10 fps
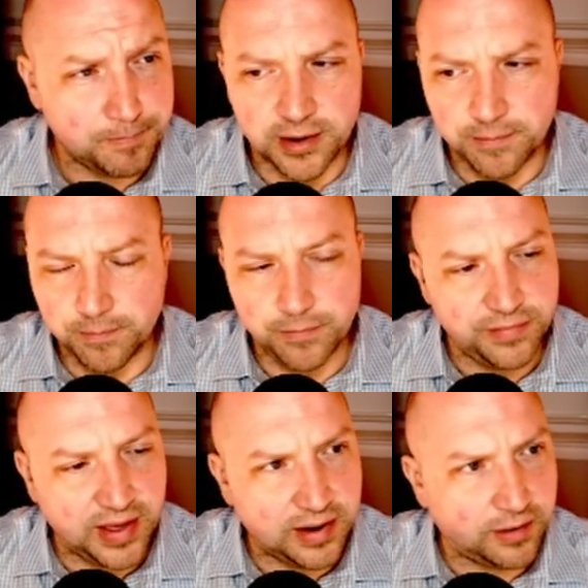But
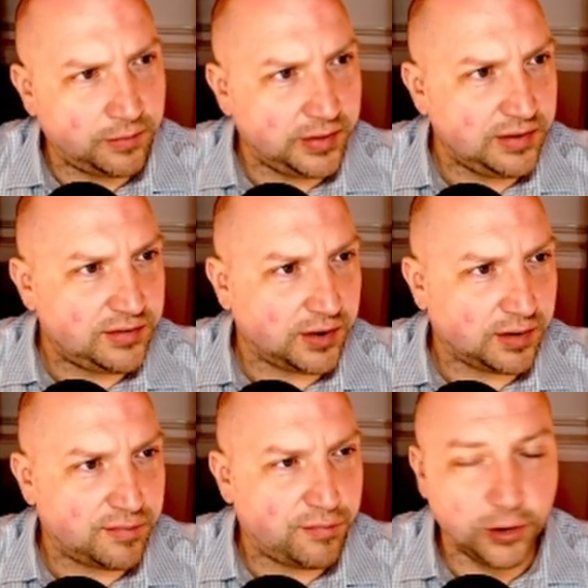that only
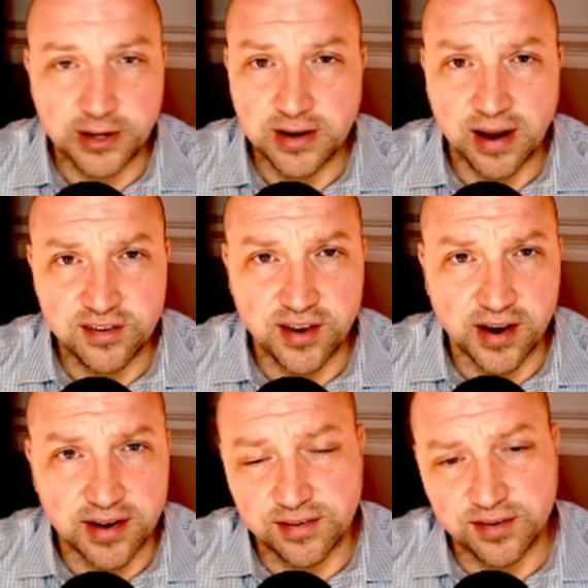took 49
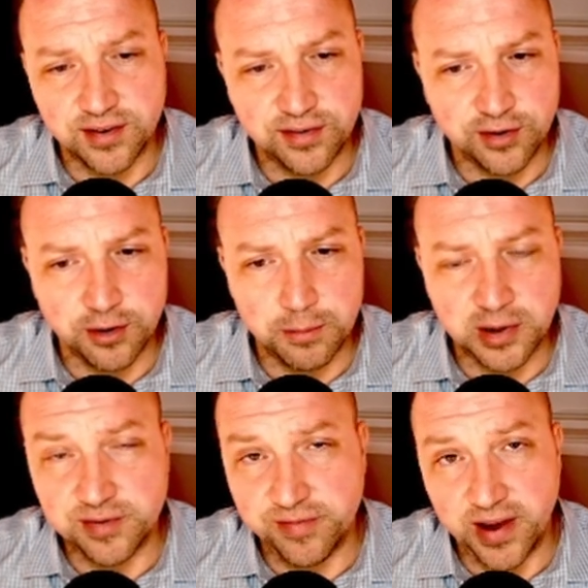seconds, so
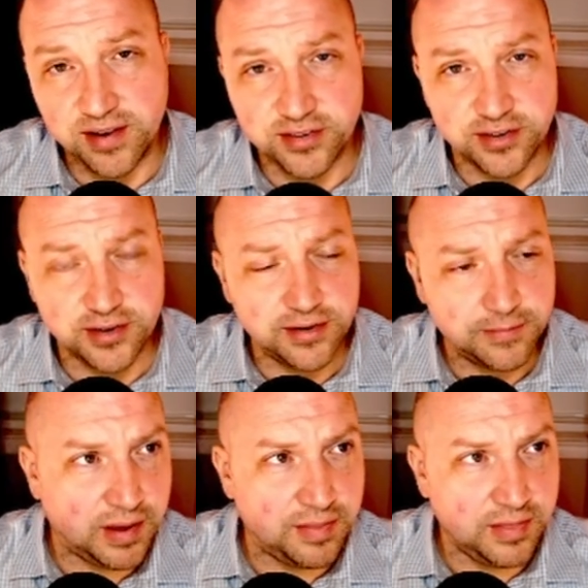much faster
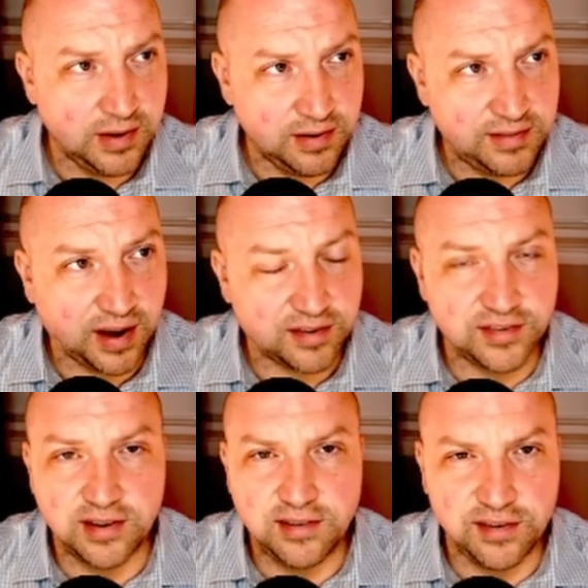than the
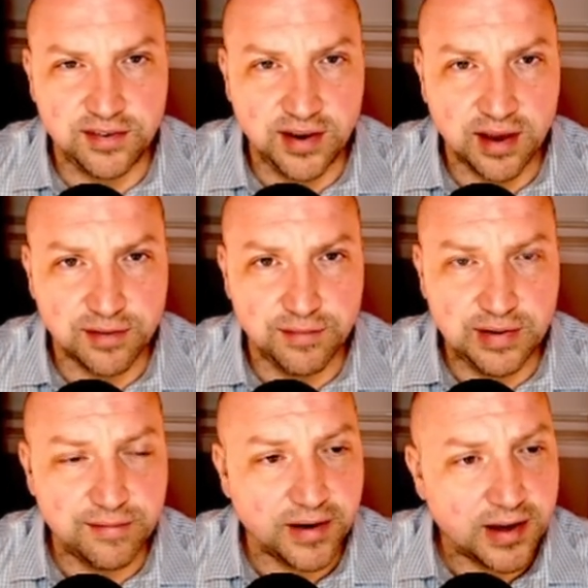text to
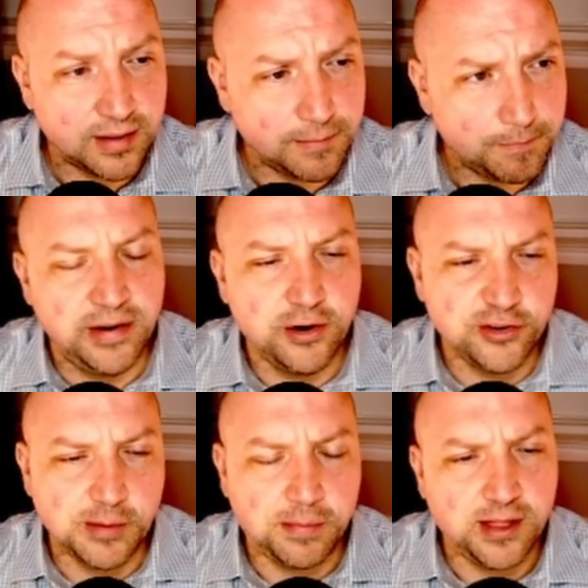CSV file. And here's
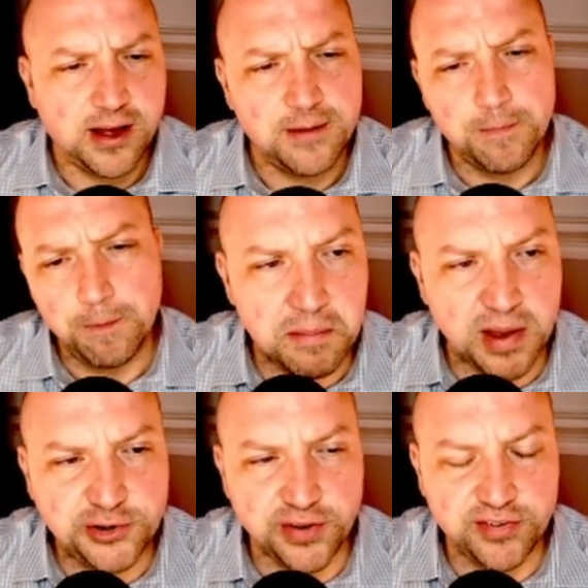the plot. I
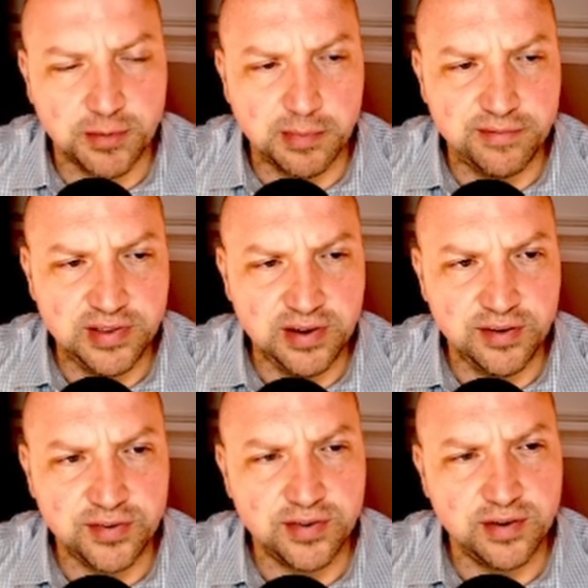mentioned some of
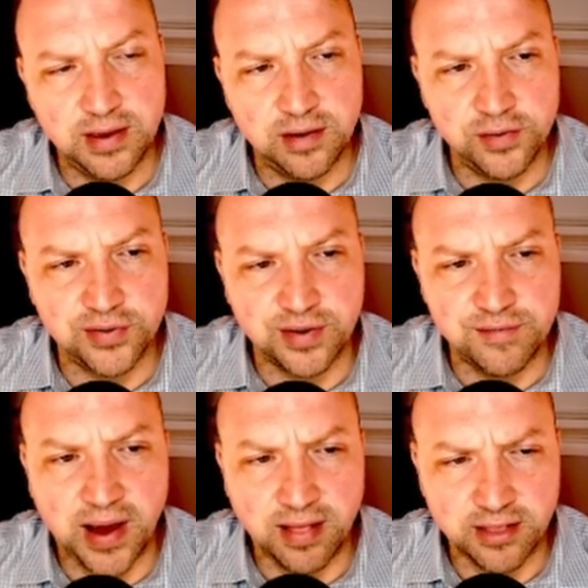these hills and and
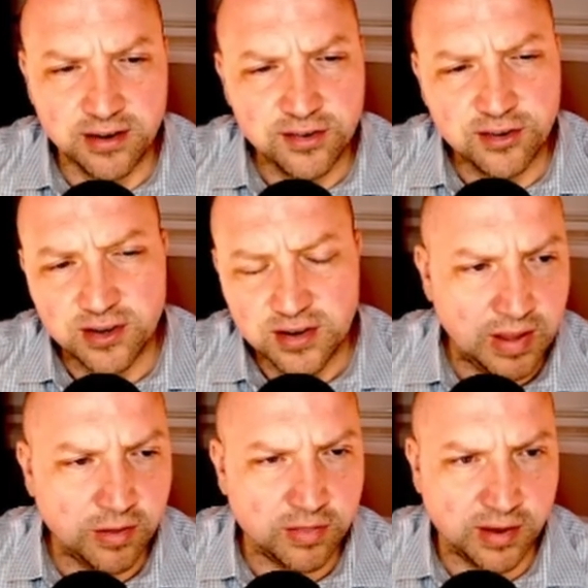valleys, it
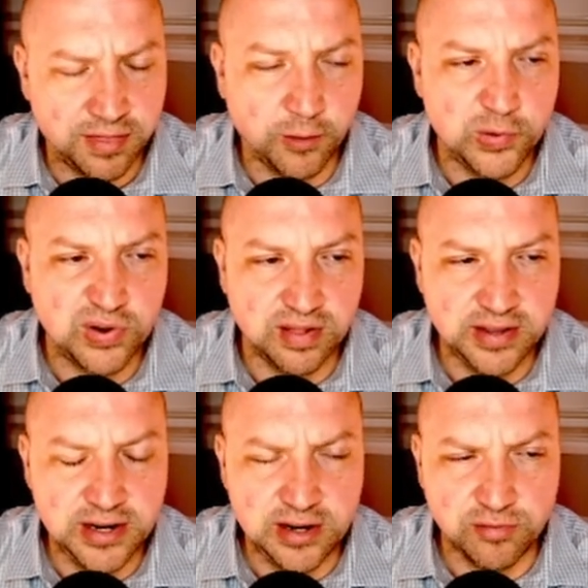looked like there was a
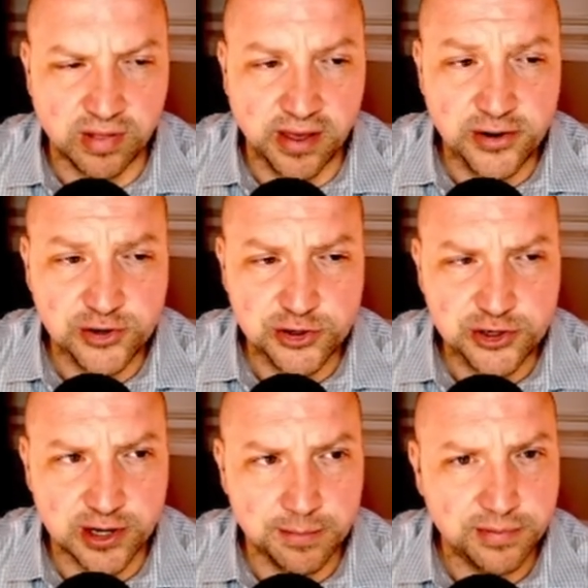leading
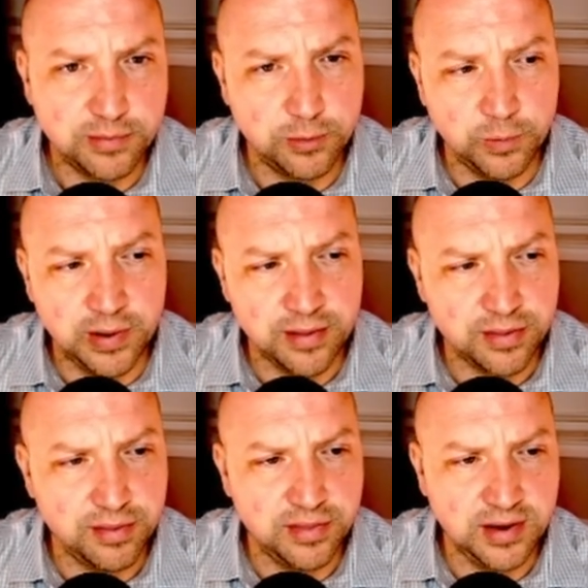relationship
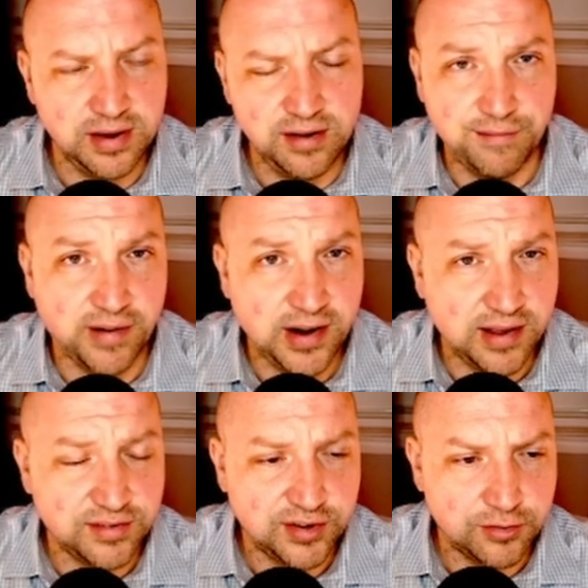with the
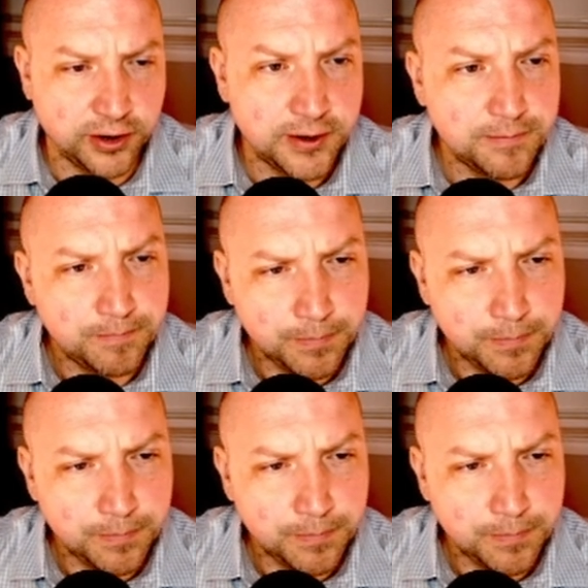refinancing rate.